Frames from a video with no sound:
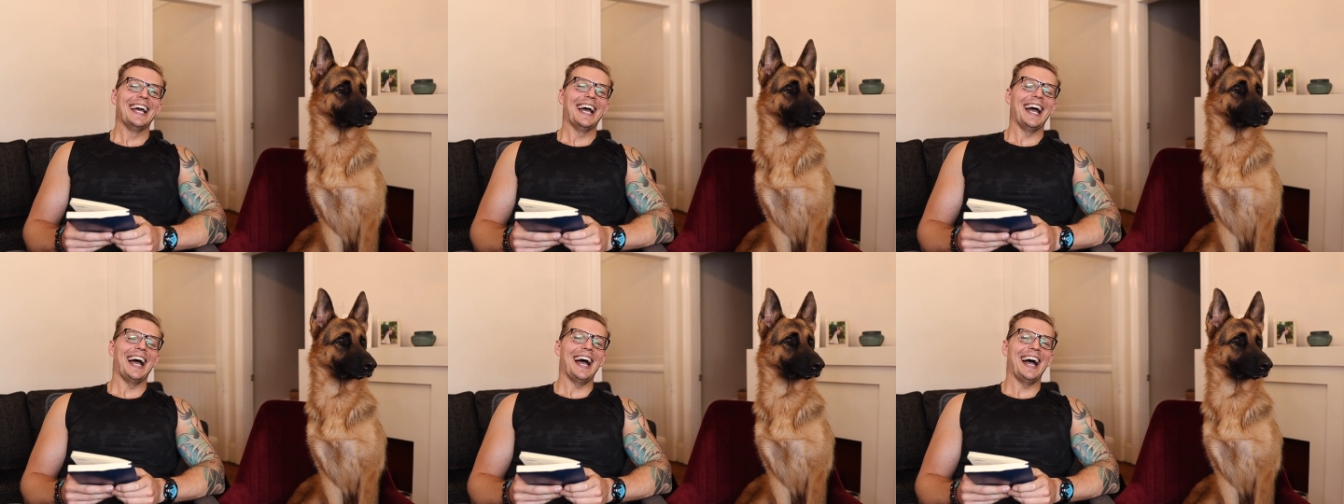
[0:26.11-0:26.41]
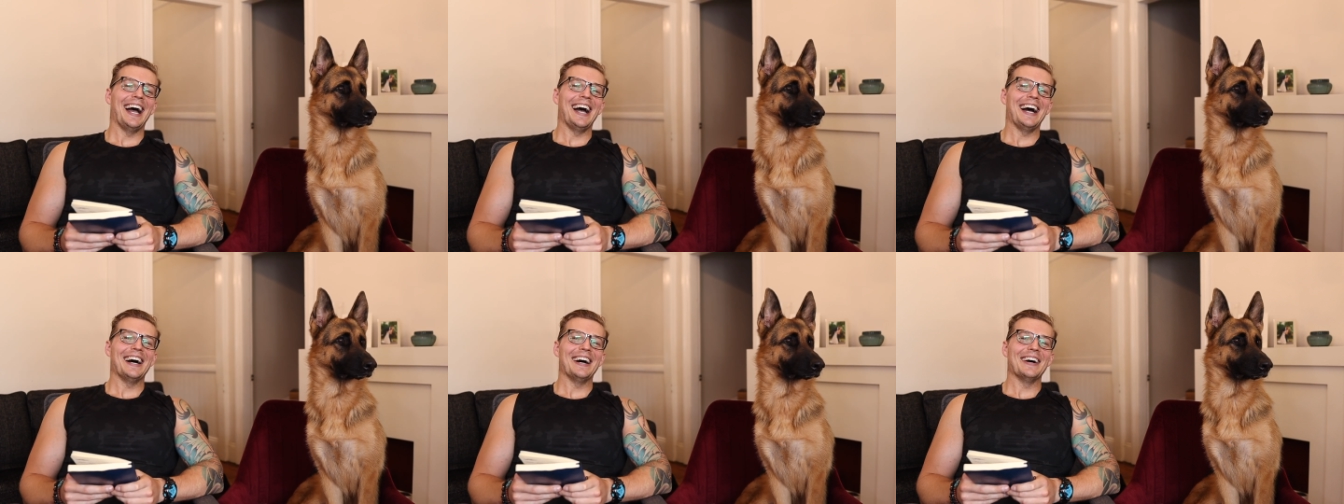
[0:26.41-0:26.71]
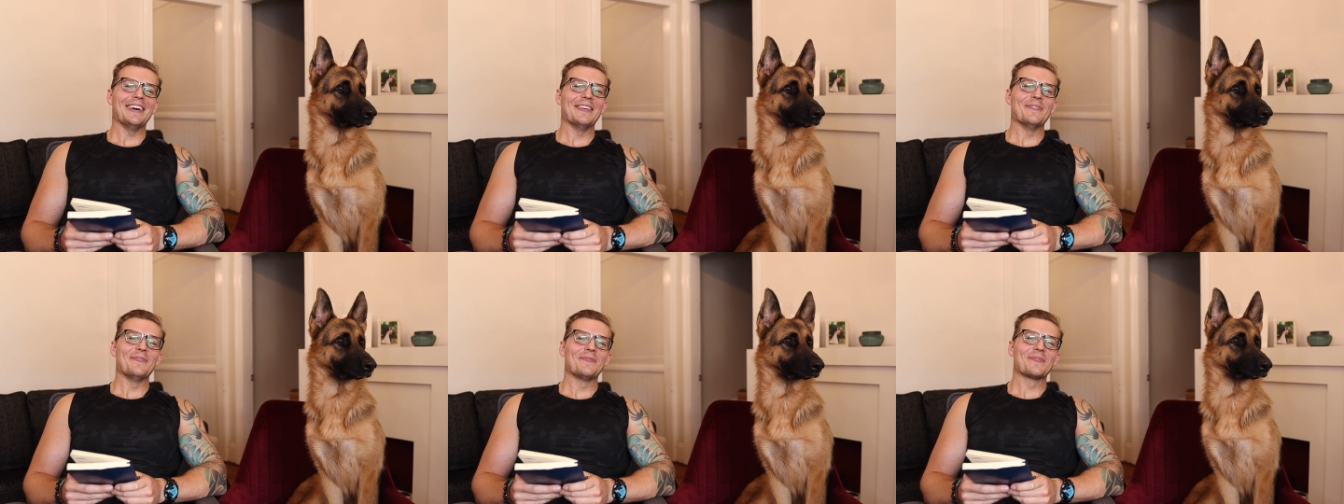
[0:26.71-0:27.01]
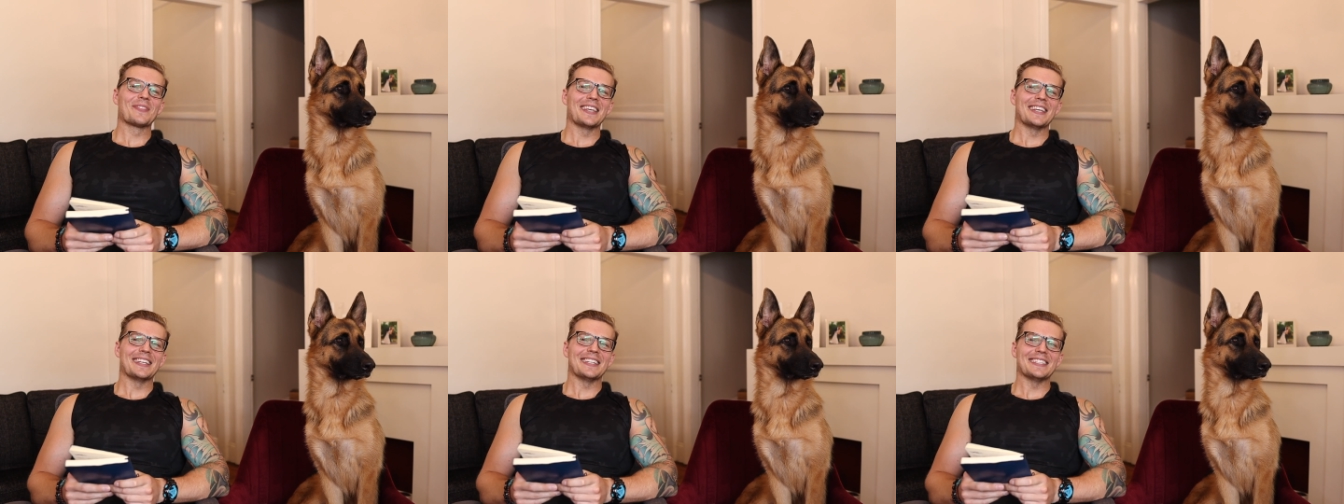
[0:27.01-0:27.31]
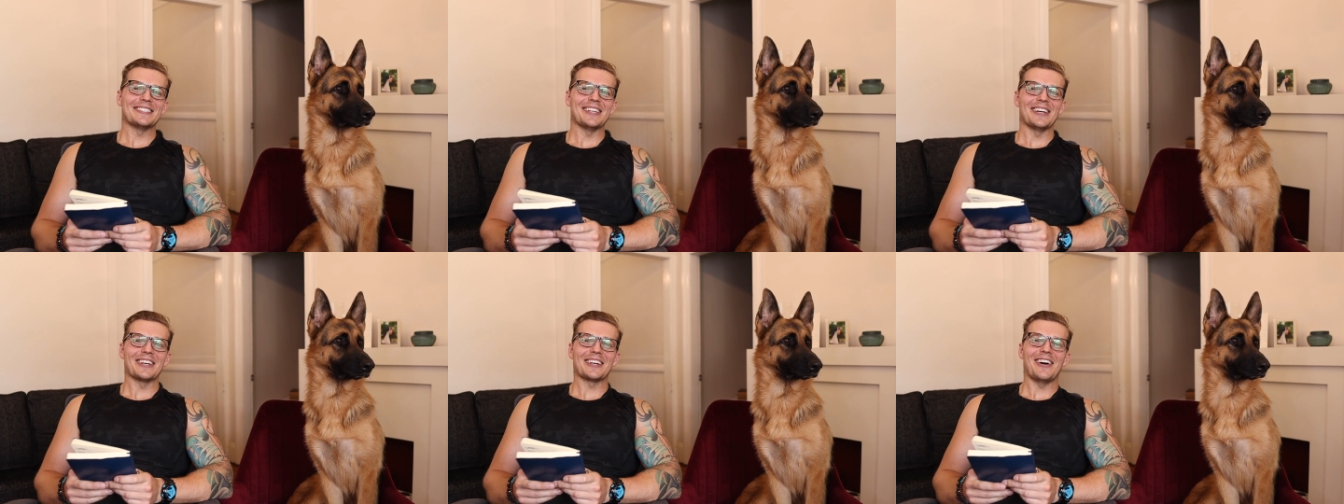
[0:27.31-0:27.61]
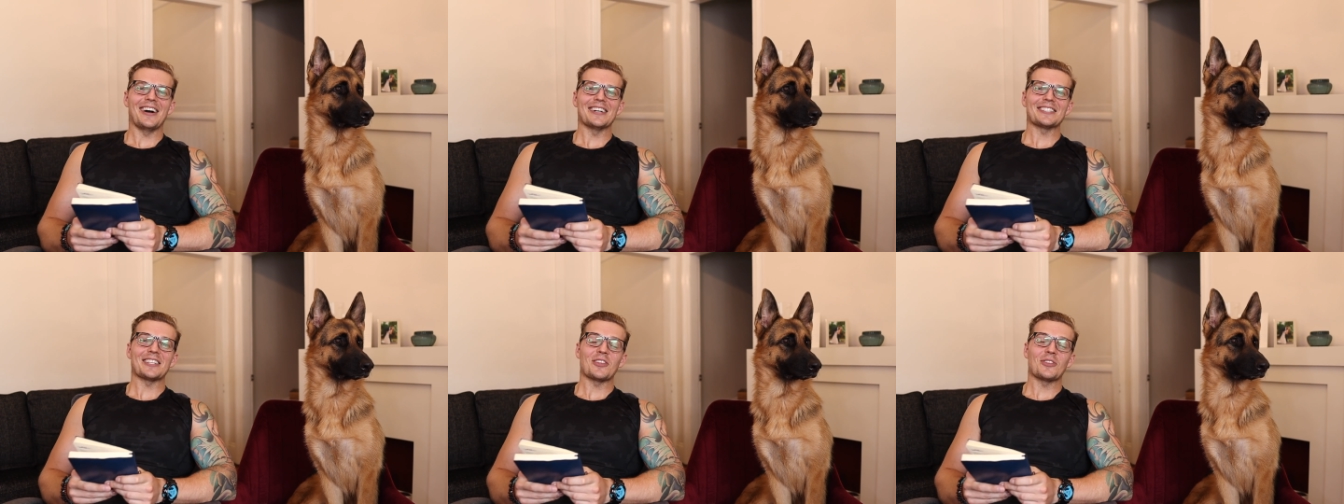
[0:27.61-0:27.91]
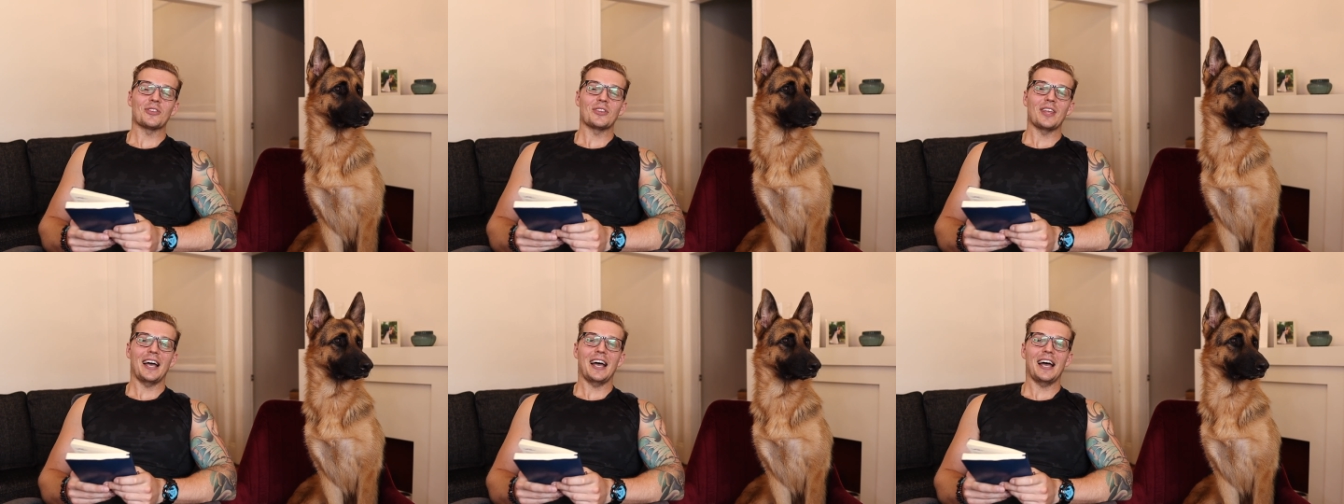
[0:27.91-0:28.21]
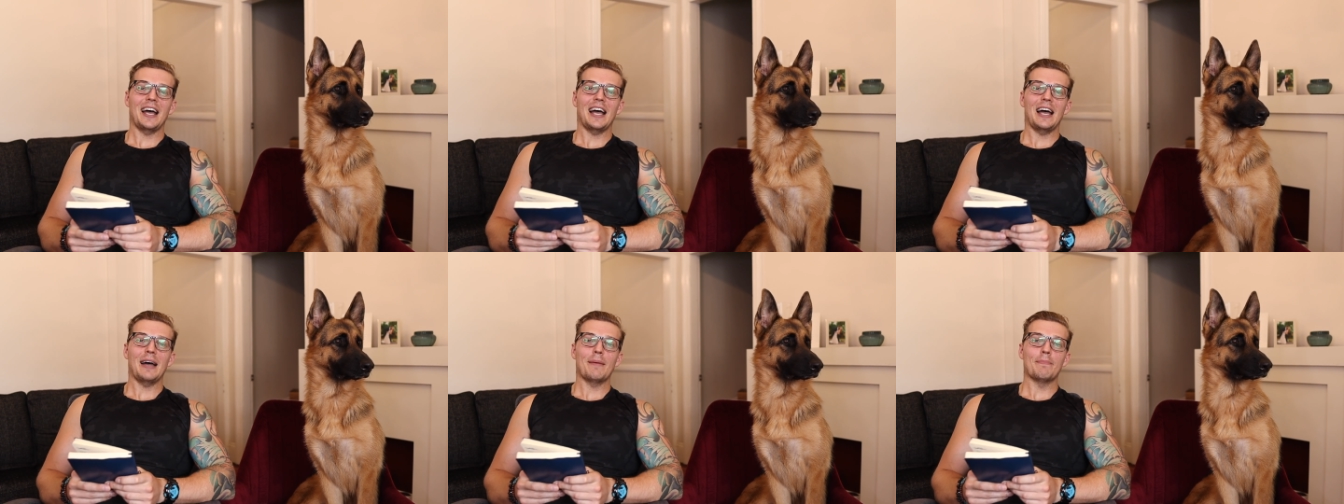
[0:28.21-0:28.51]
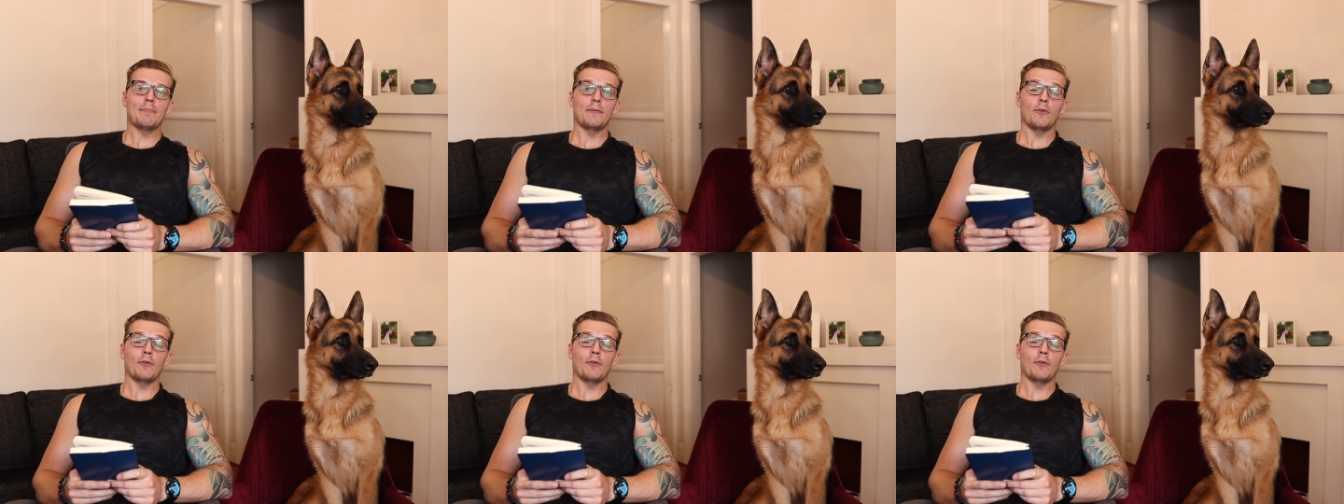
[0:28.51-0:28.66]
So guys,